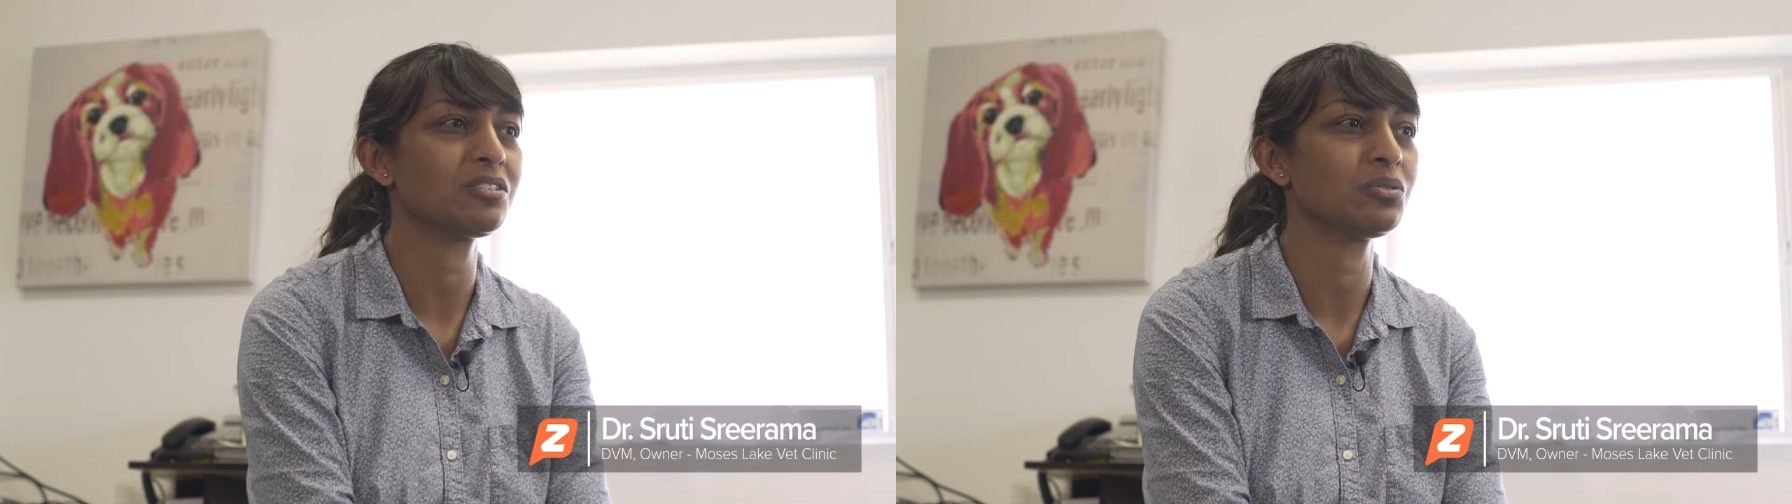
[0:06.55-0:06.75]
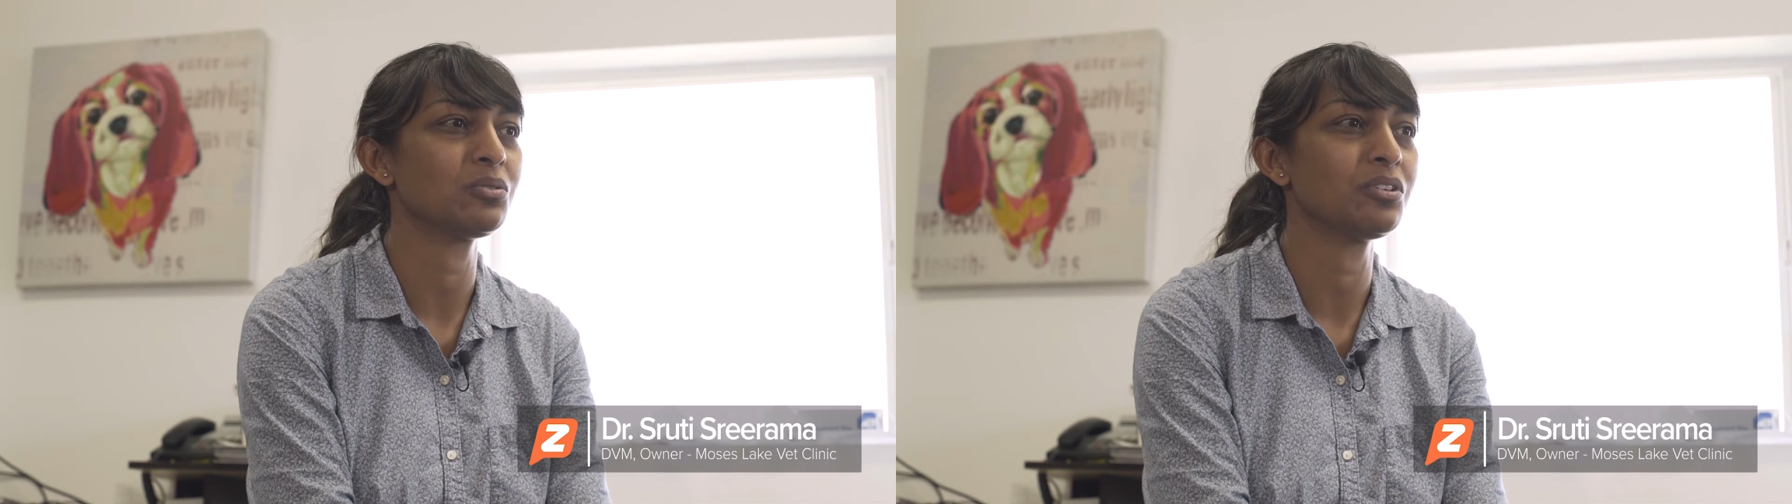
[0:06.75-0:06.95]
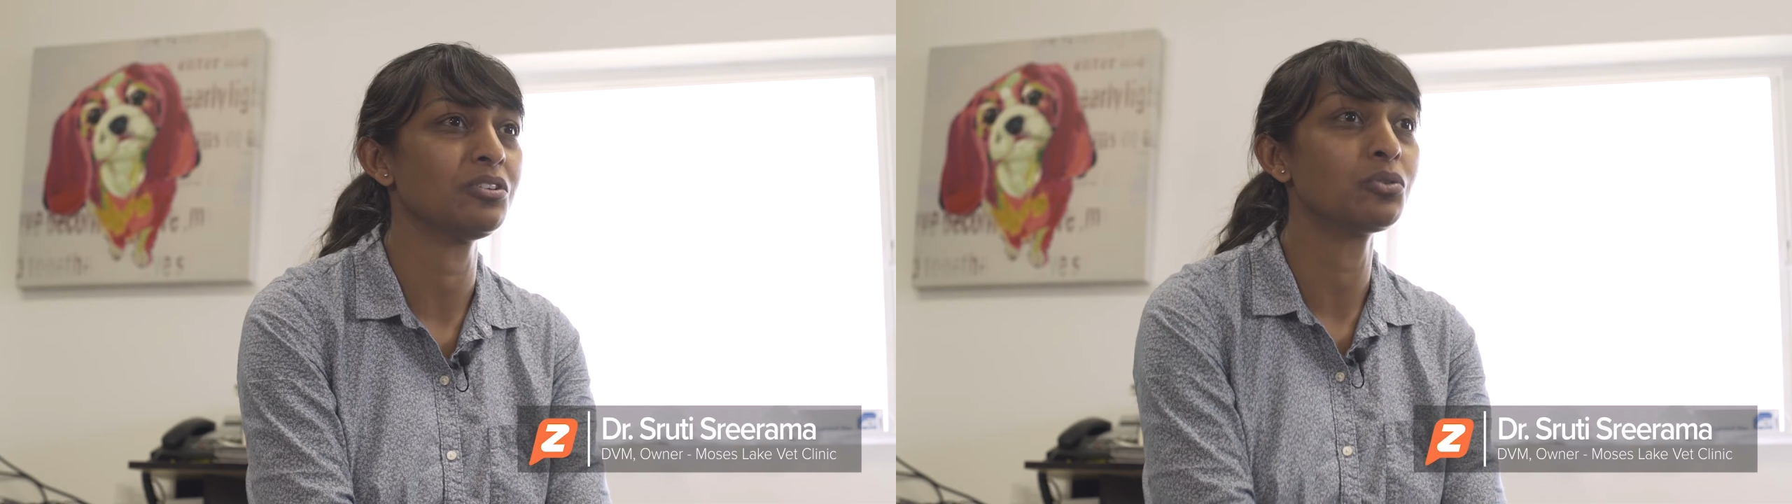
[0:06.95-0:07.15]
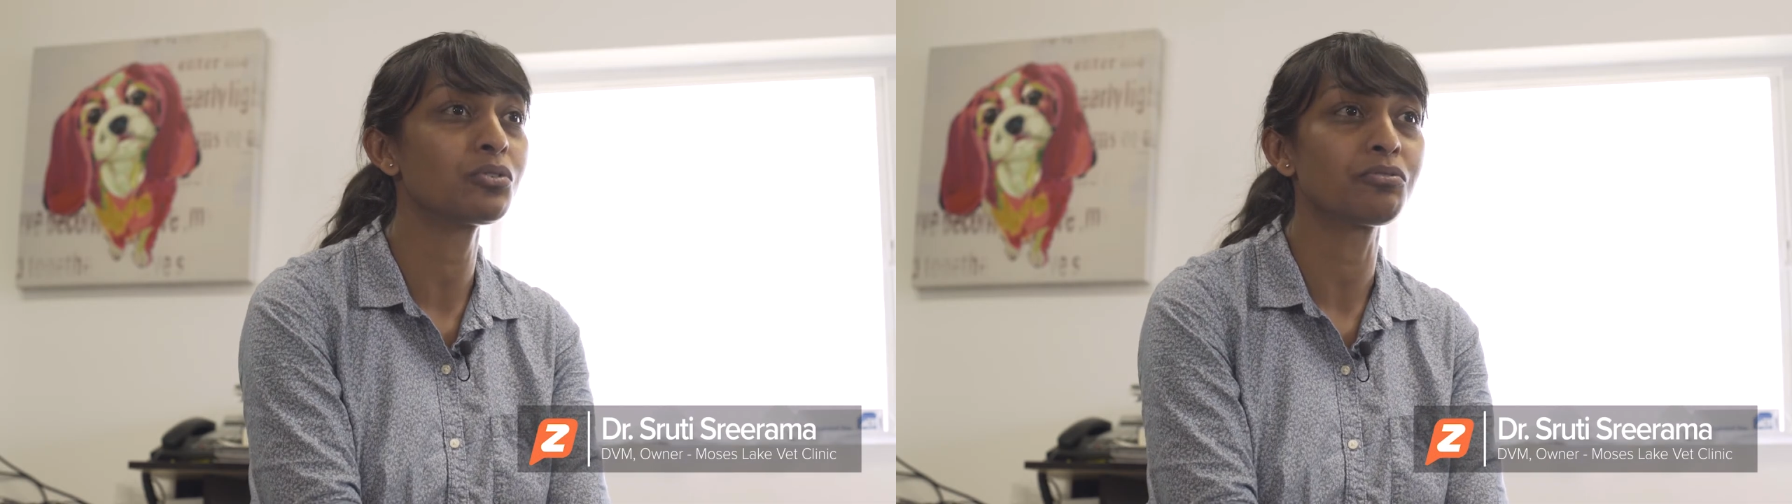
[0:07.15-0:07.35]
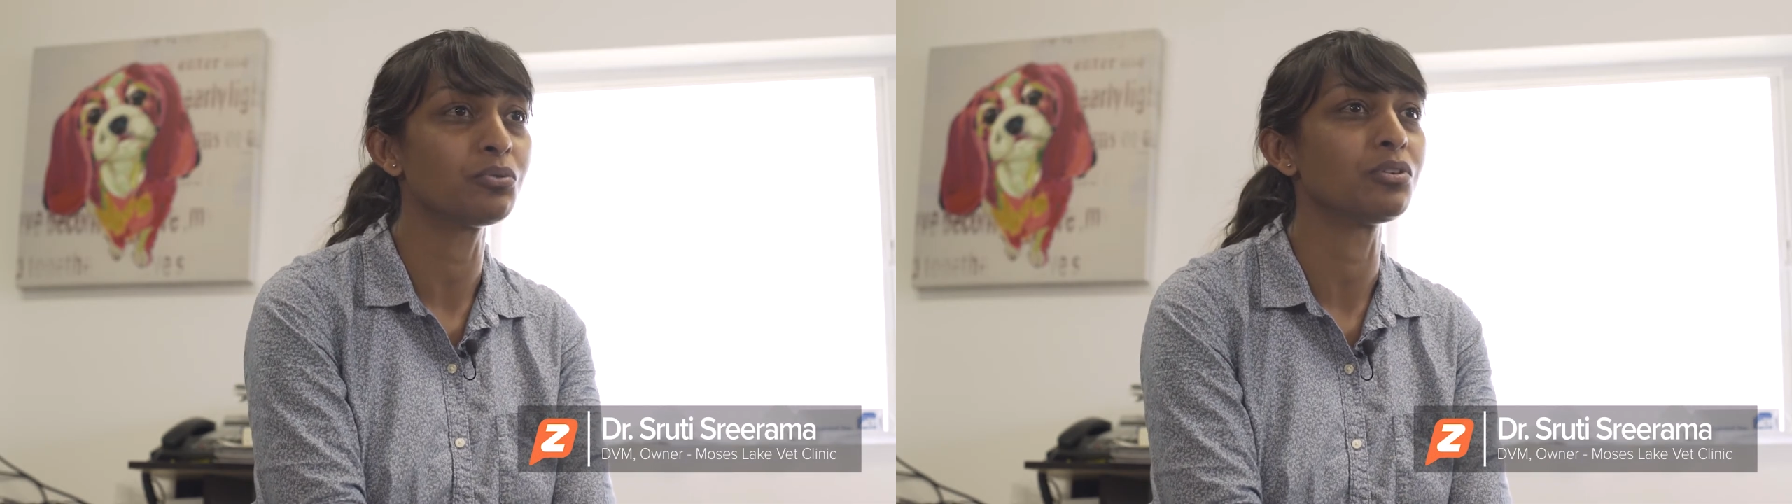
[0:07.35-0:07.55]
so they
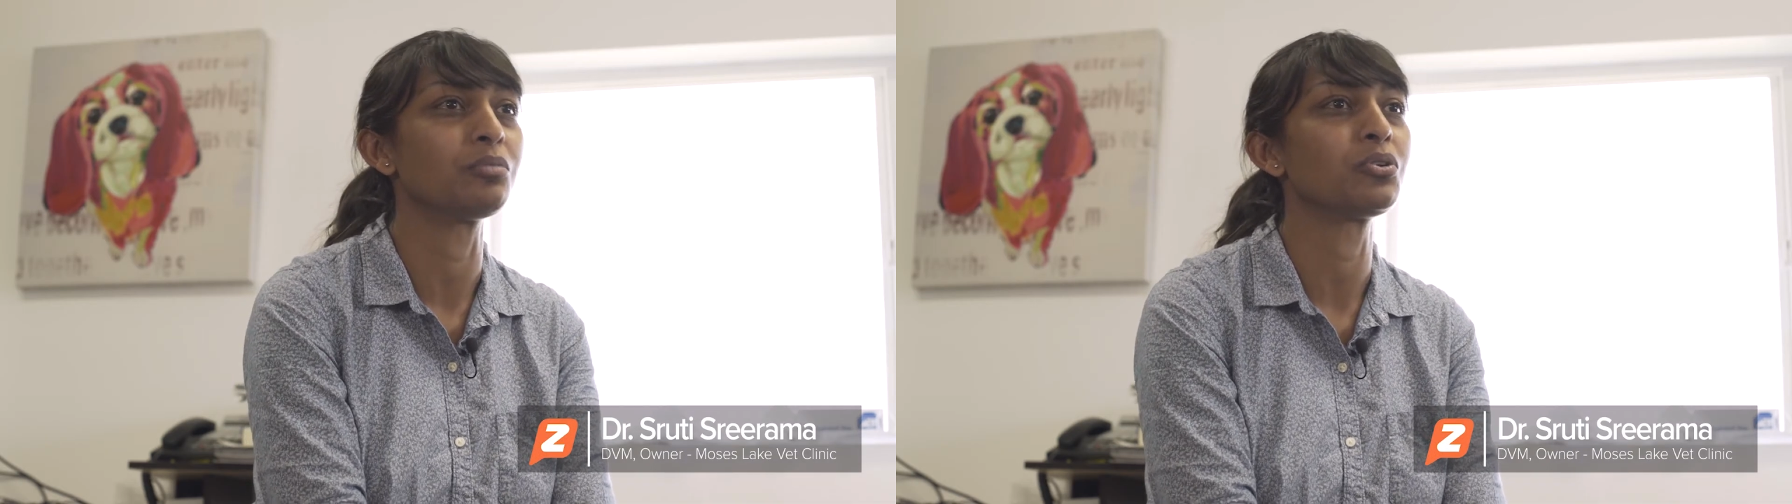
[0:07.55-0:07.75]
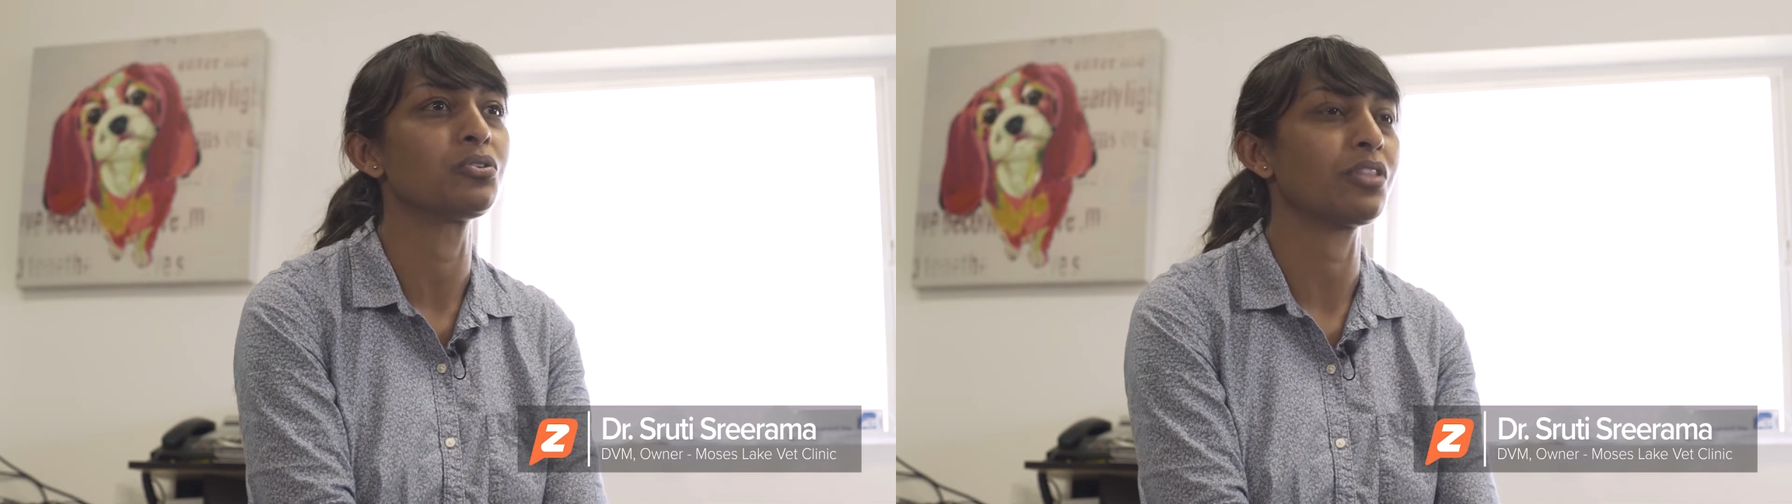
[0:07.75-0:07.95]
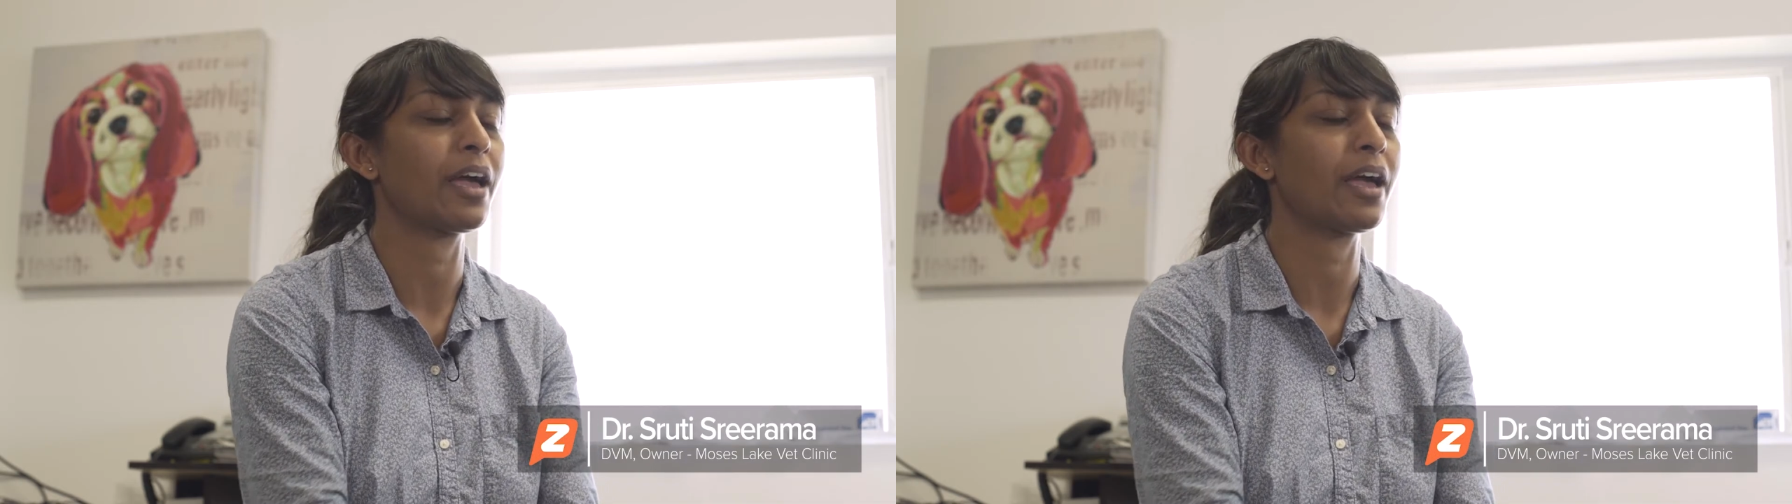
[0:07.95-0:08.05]
know the phone number,